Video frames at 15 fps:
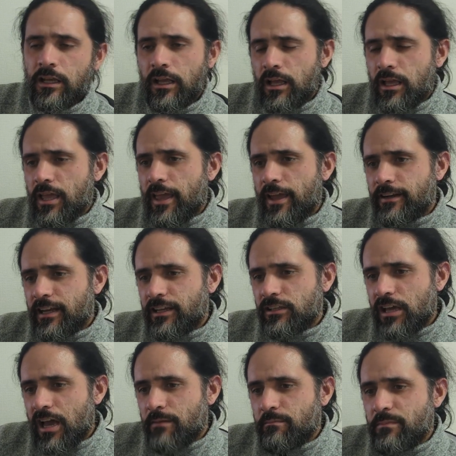And
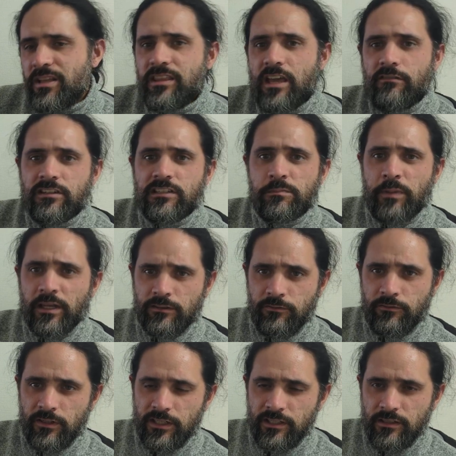I mean that
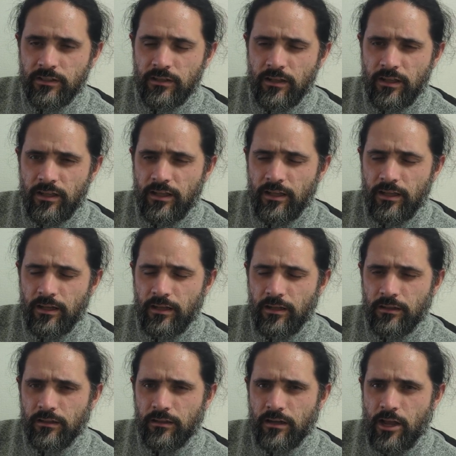respectfully. I
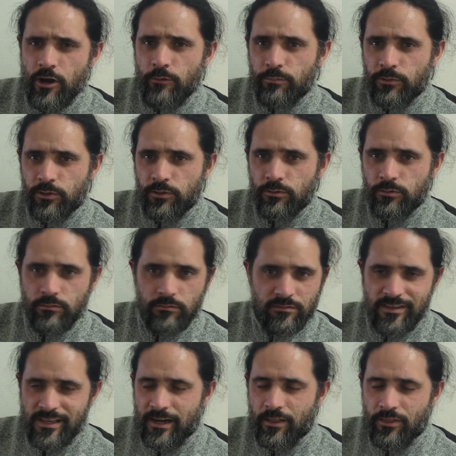hope you
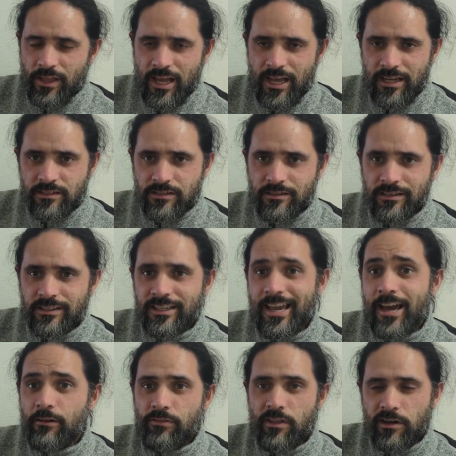get out of the hut, get out
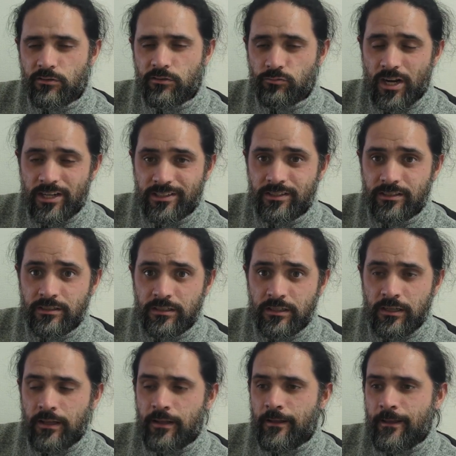of that rut,
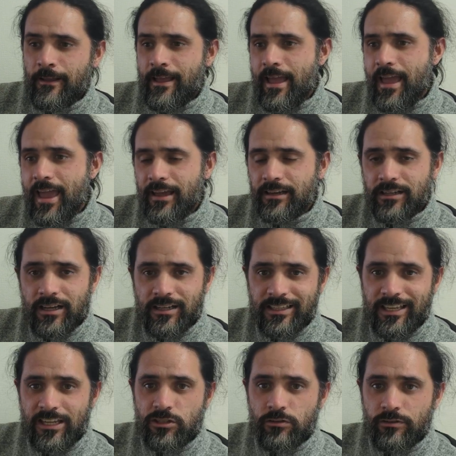and
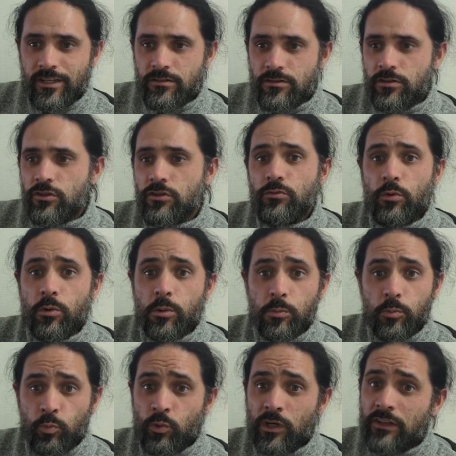get your N2 or
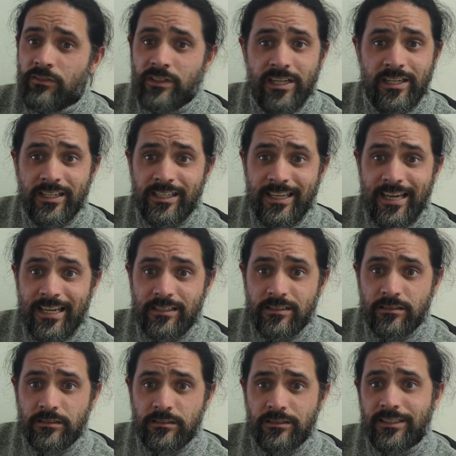whatever you need to get
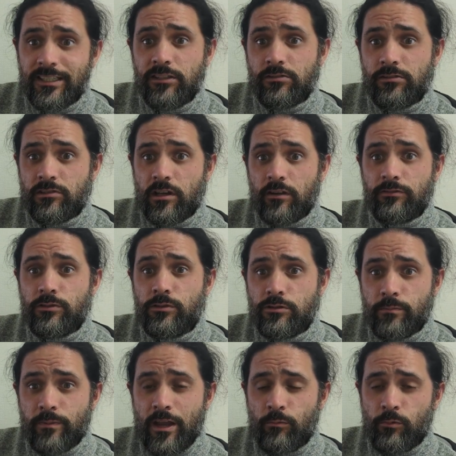yourself to
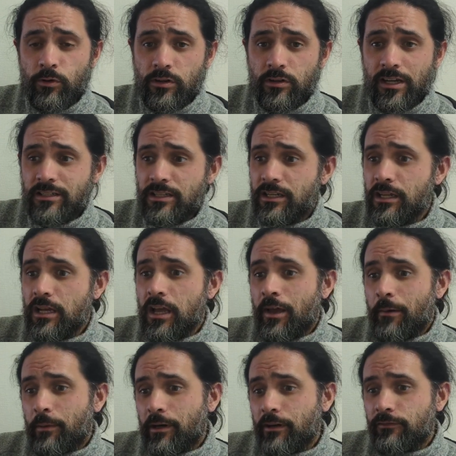Japan working IT.
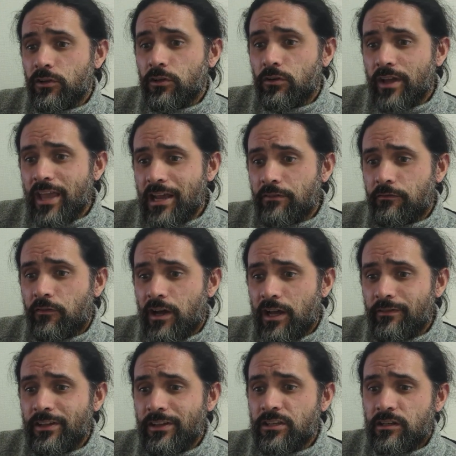But if you're N5
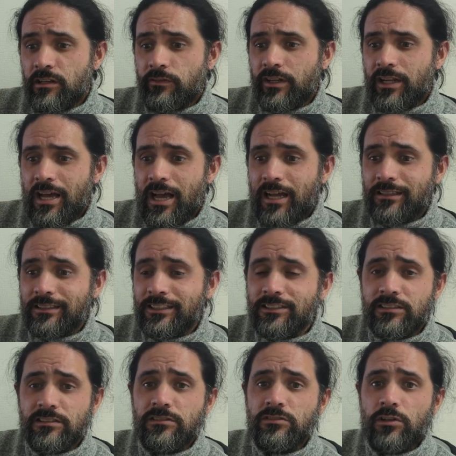and you live in a hut, this
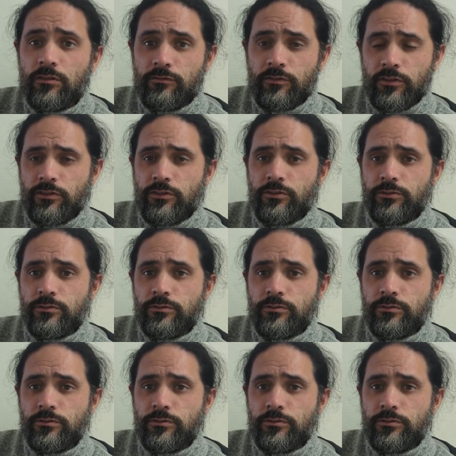is not for you.